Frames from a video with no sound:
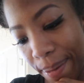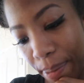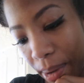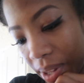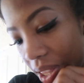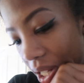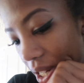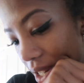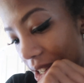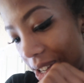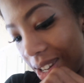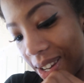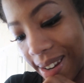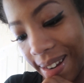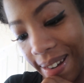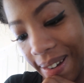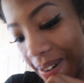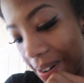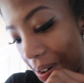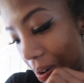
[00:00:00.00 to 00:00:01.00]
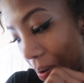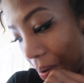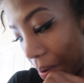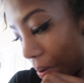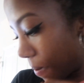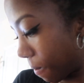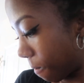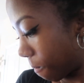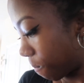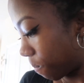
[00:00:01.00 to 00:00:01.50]
up on the
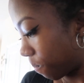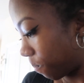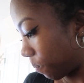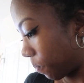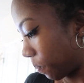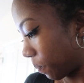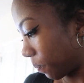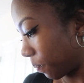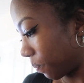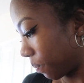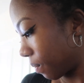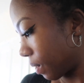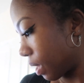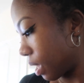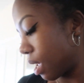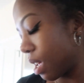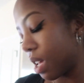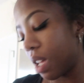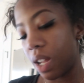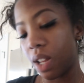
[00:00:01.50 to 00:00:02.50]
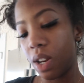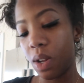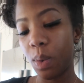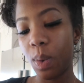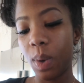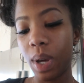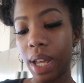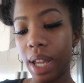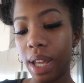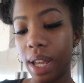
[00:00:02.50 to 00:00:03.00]
dough. You know
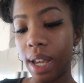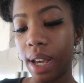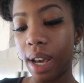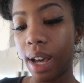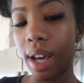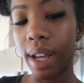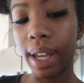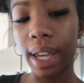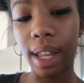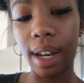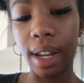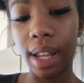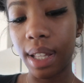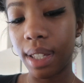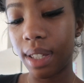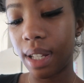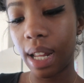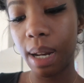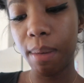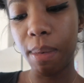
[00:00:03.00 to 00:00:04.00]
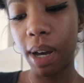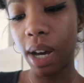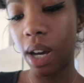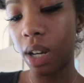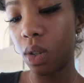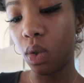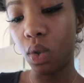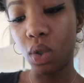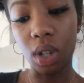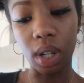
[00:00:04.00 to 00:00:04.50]
what? Again, it's not about how
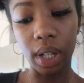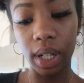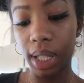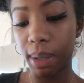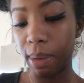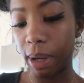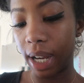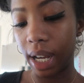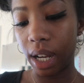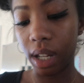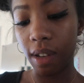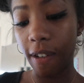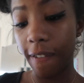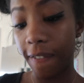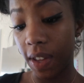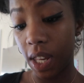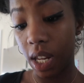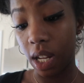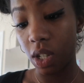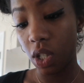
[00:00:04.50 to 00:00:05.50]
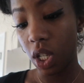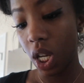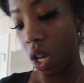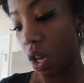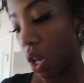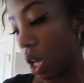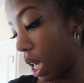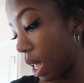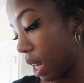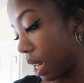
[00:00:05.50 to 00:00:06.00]
you start, it's about how you finish.
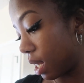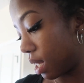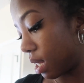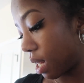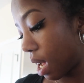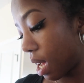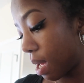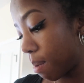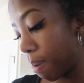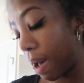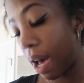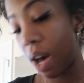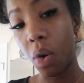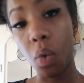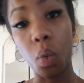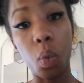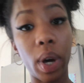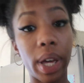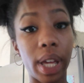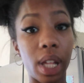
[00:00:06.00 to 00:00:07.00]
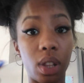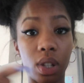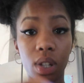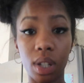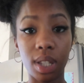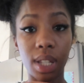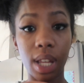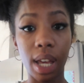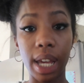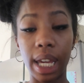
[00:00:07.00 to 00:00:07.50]
And it's not about what it
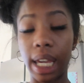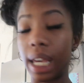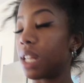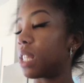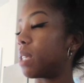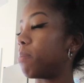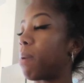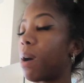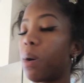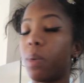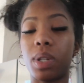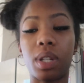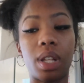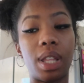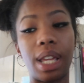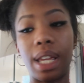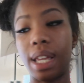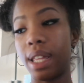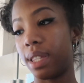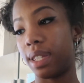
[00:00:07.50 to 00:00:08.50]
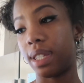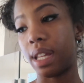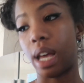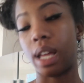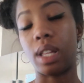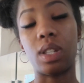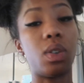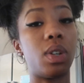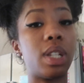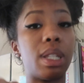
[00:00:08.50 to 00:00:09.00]
looks like, it's about what's on the
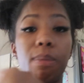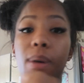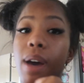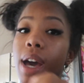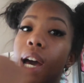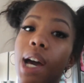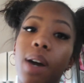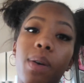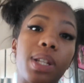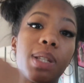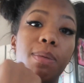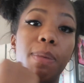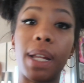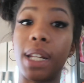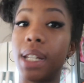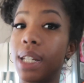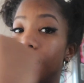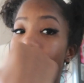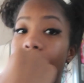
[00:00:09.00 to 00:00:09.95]
inside. So it's about how it's about to